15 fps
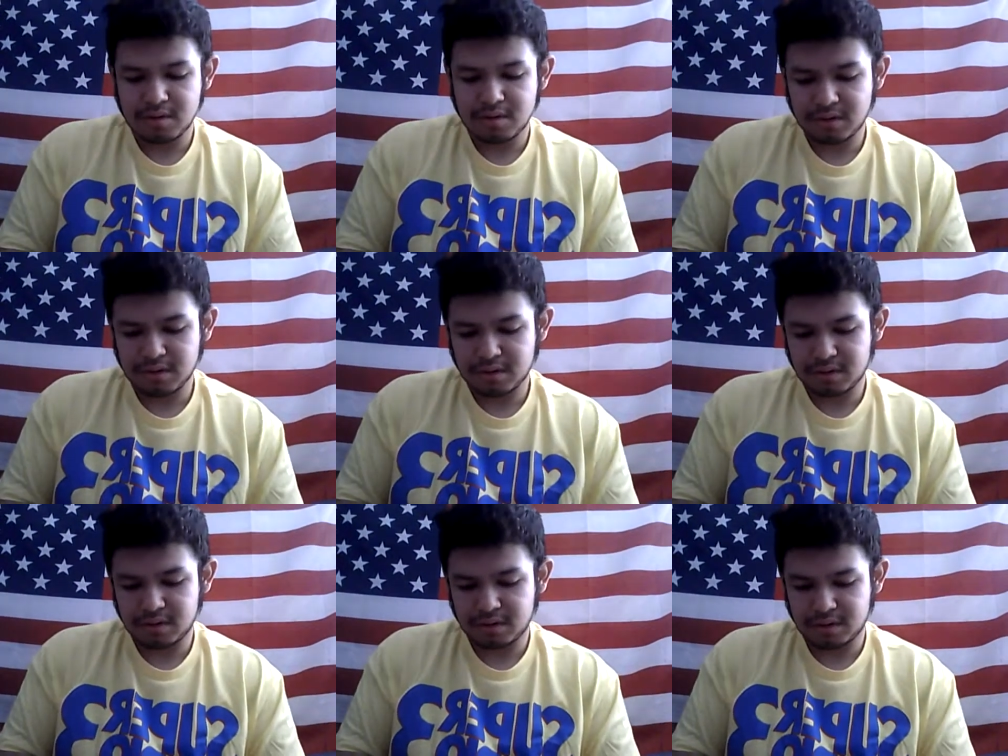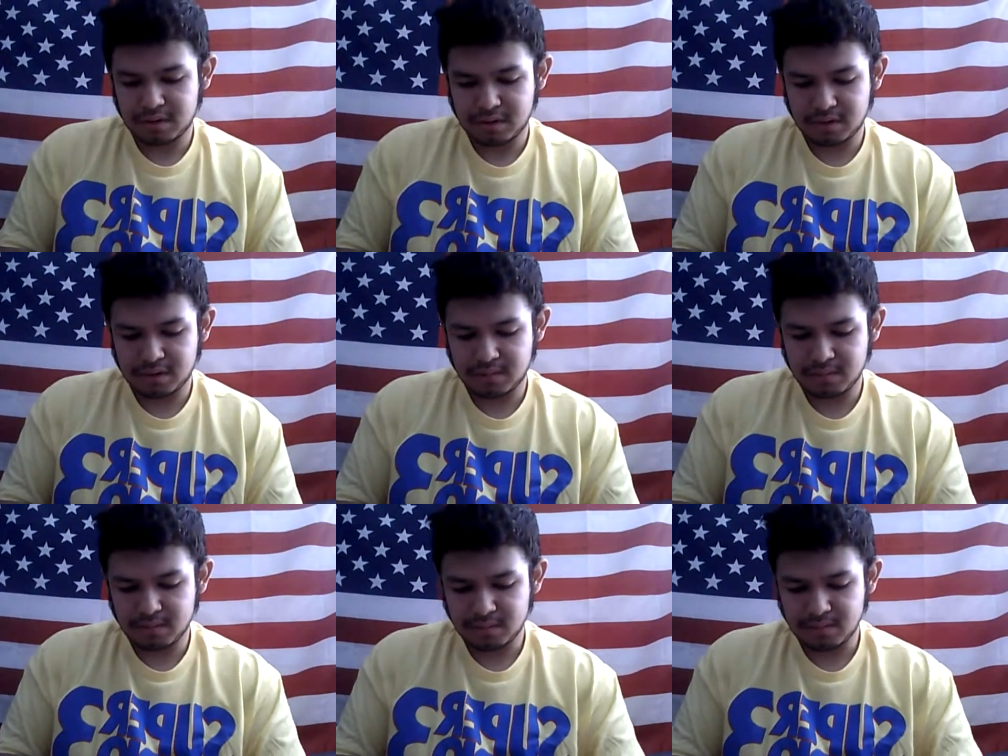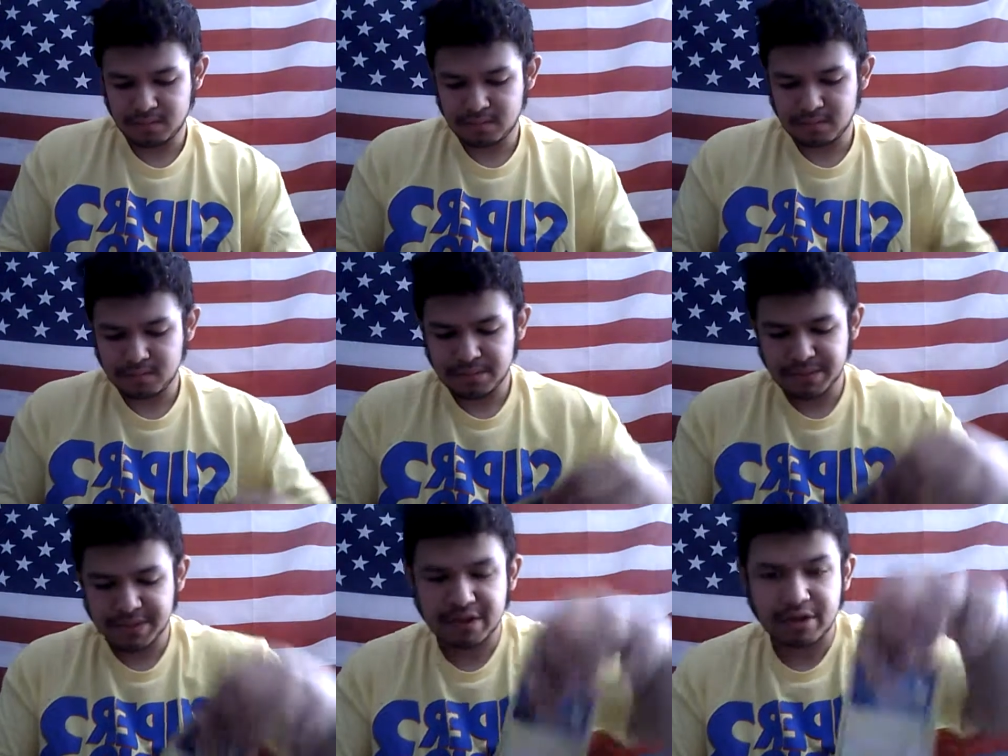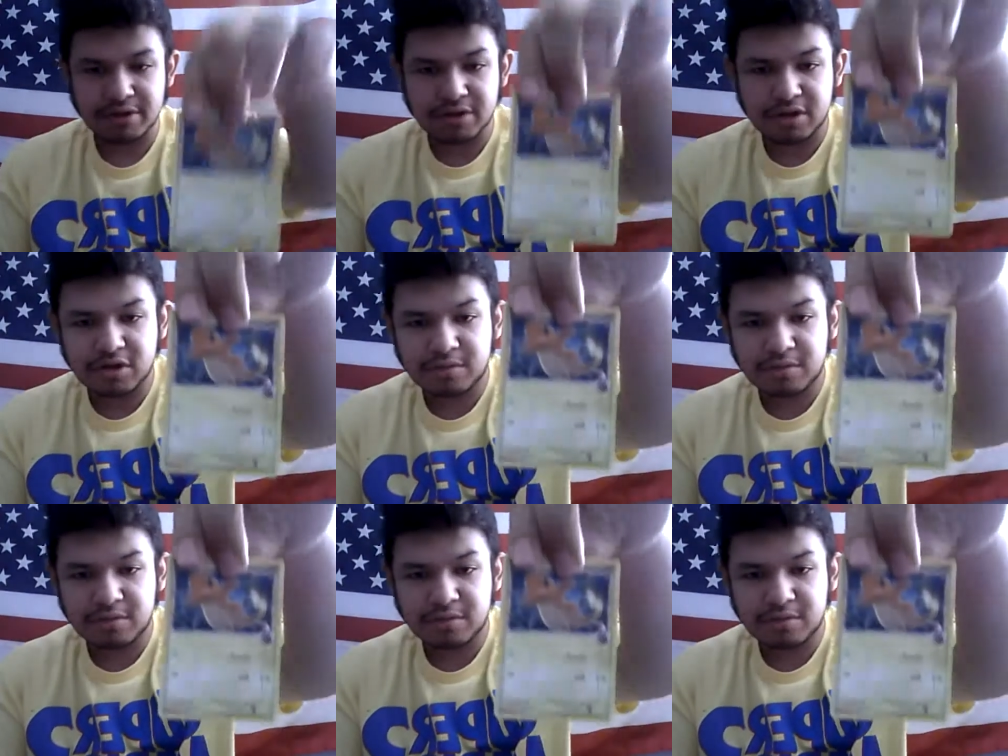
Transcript: Let's see. Delta